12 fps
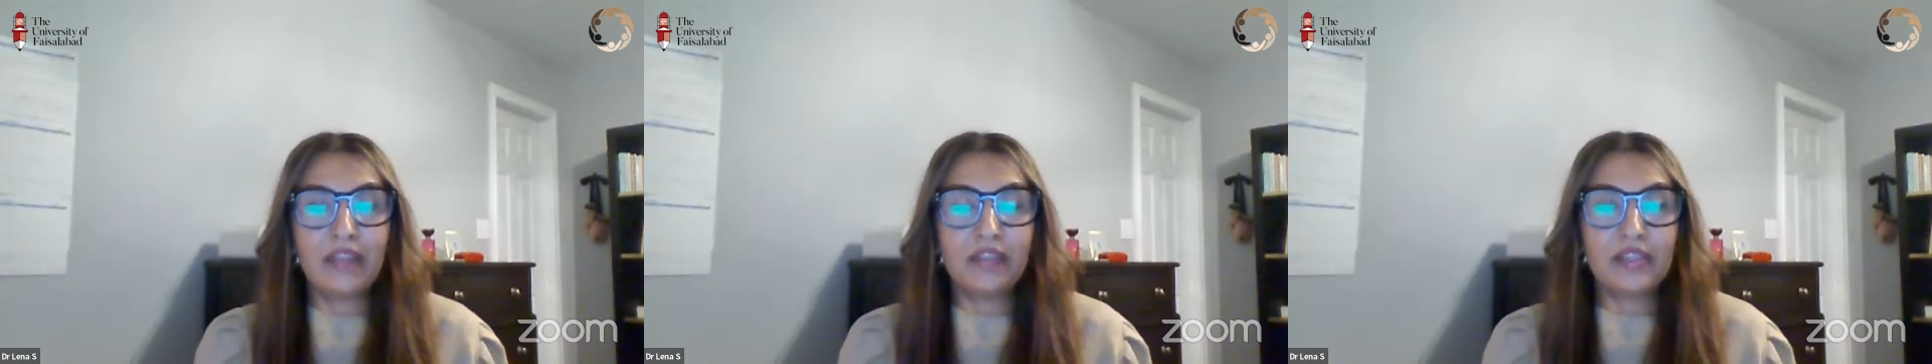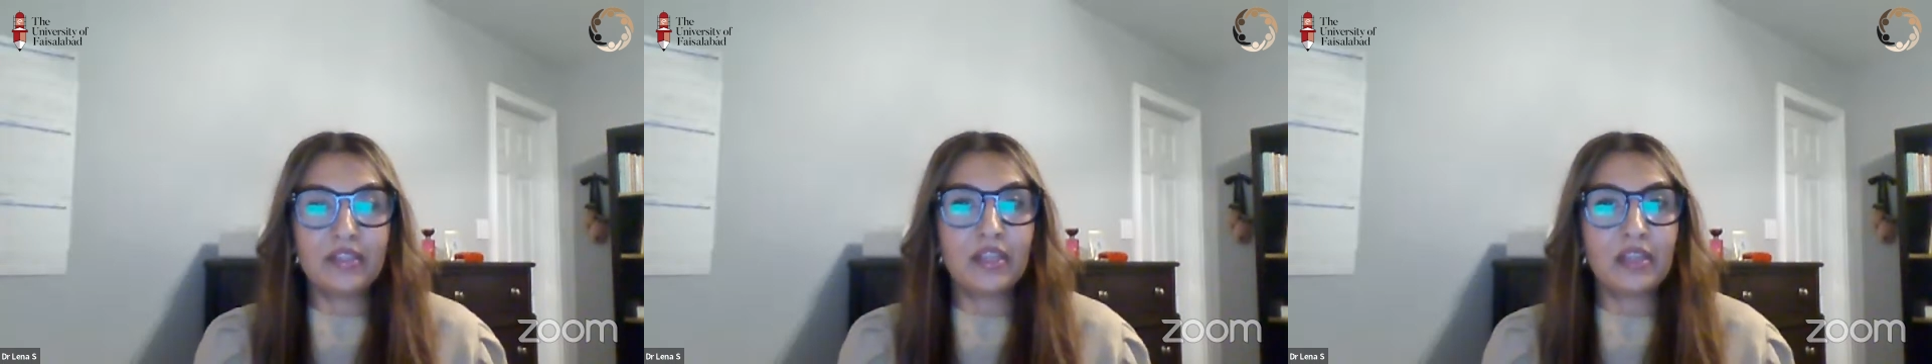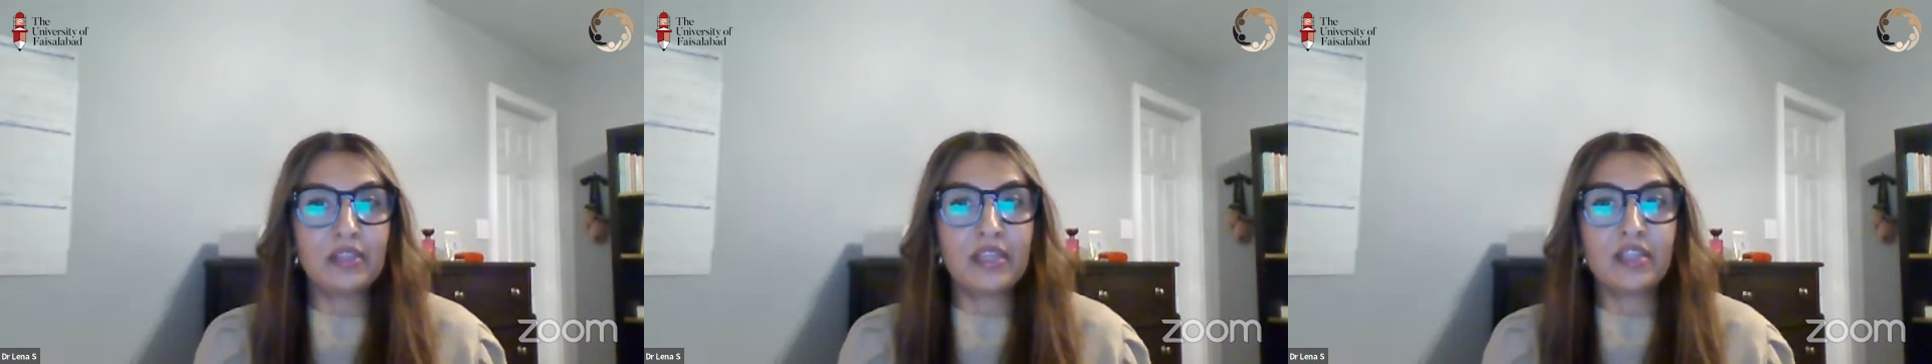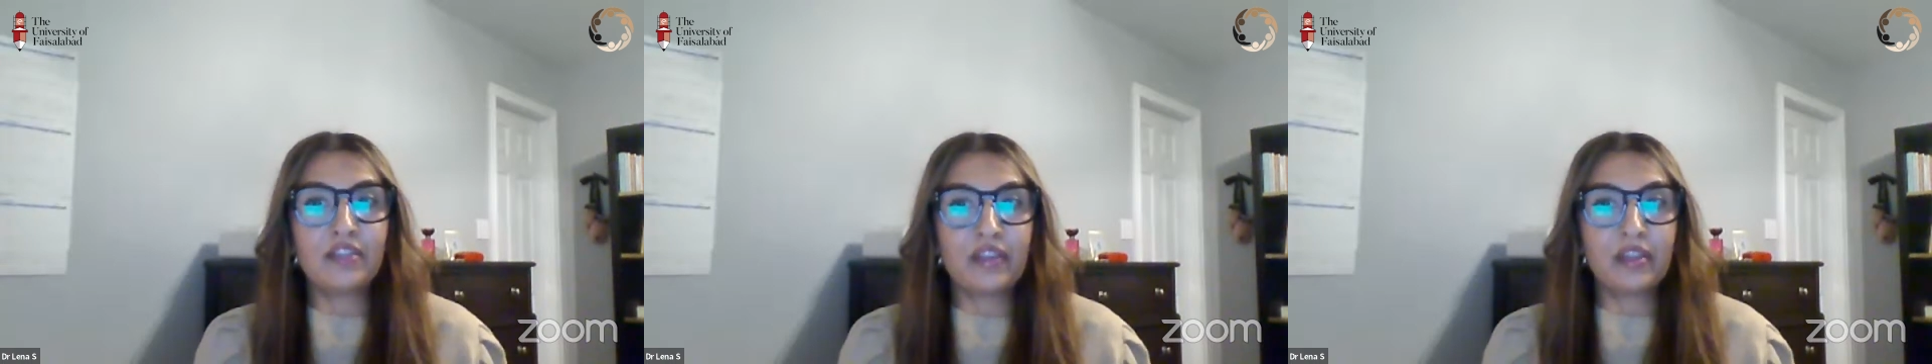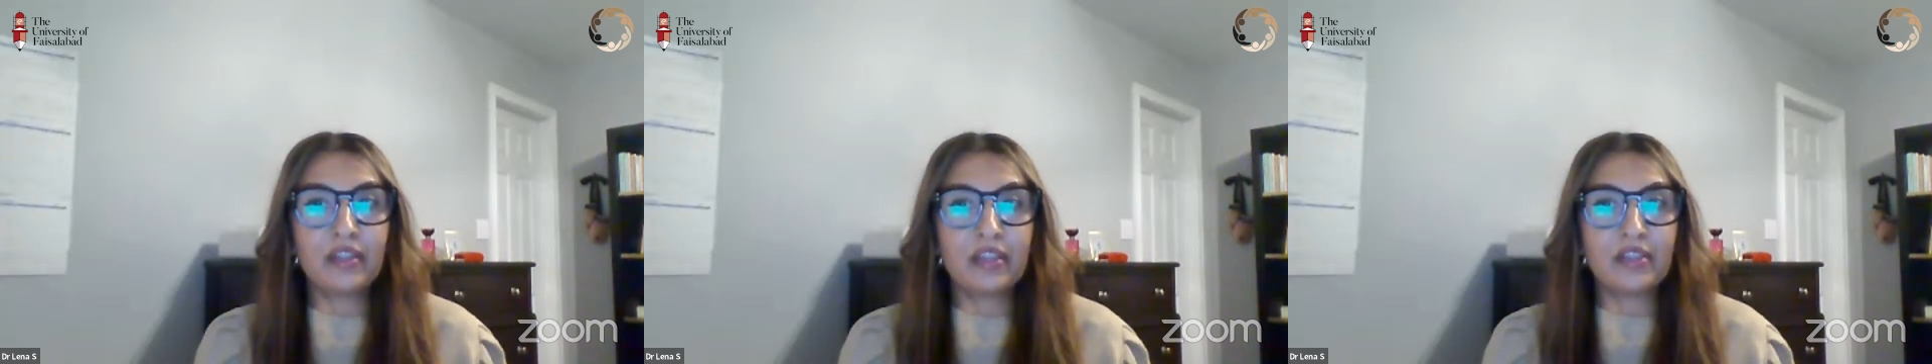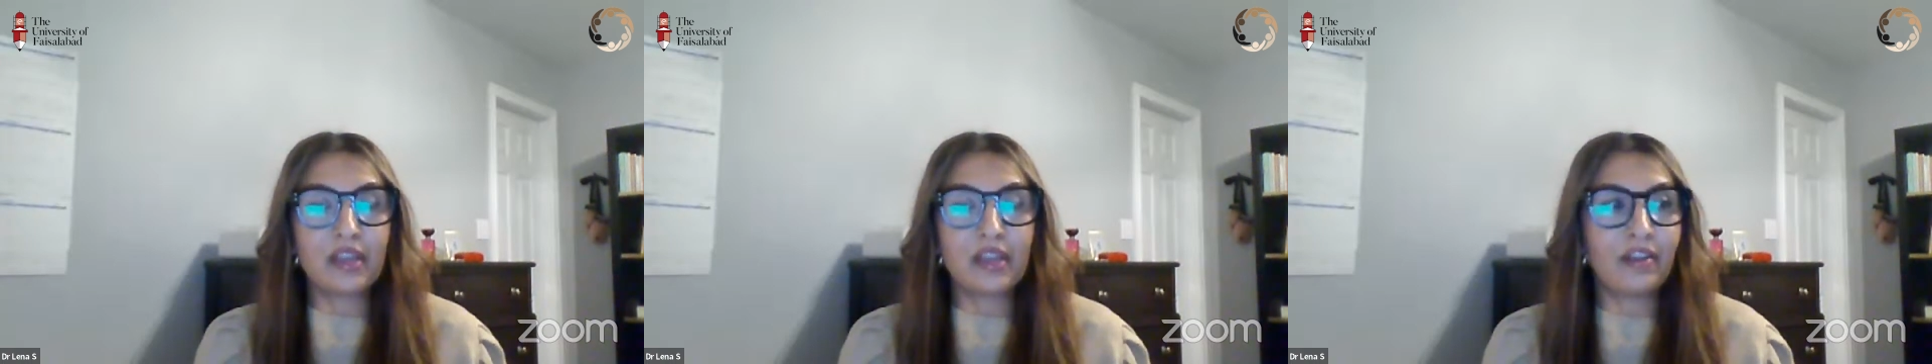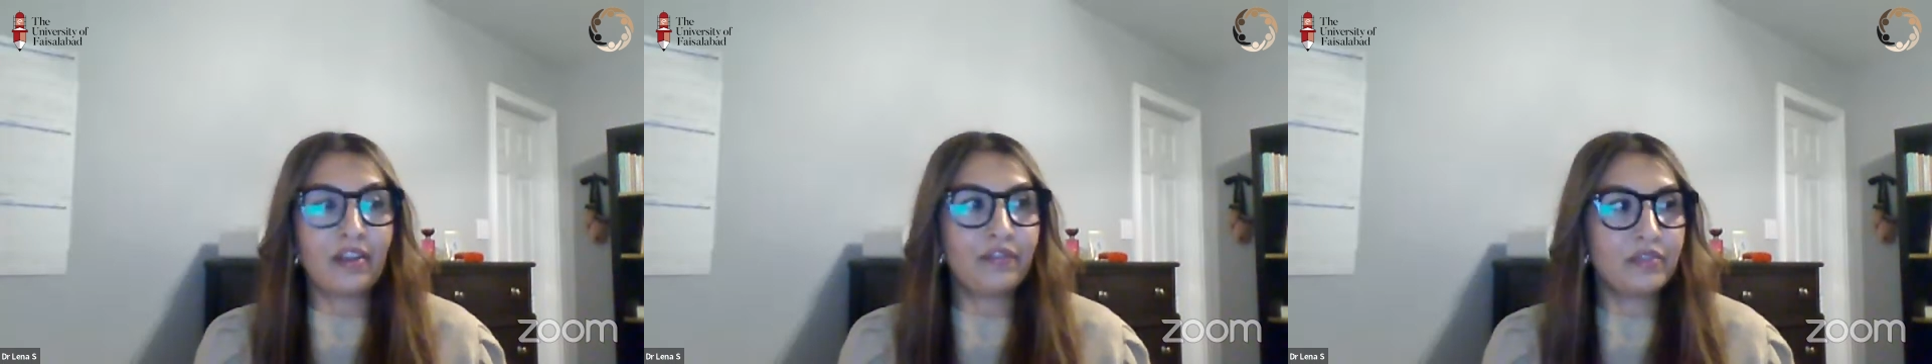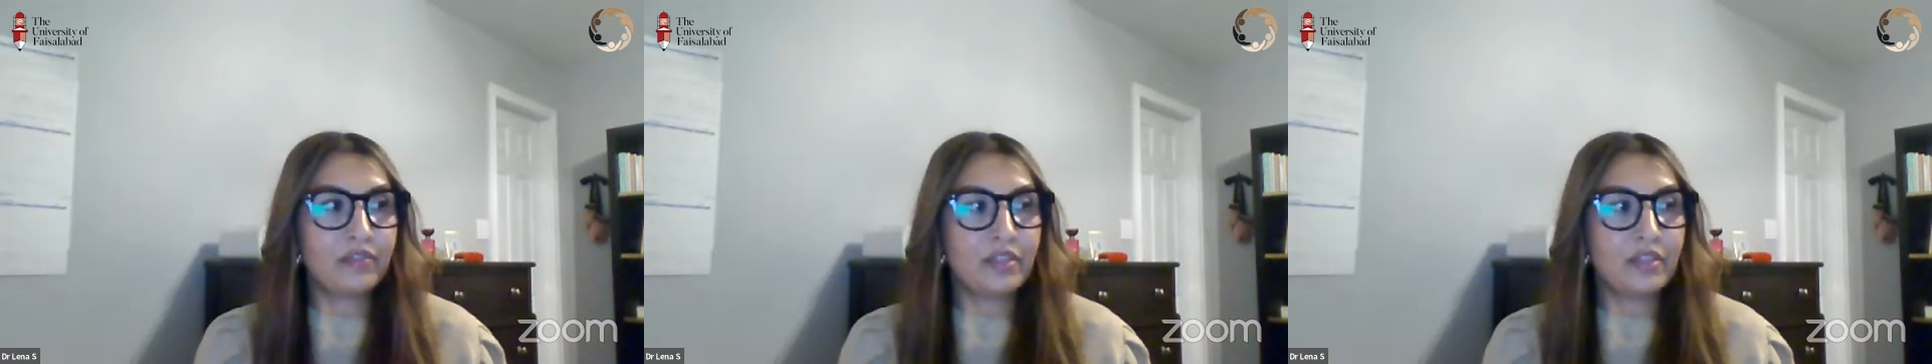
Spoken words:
This is going to lead to feelings of,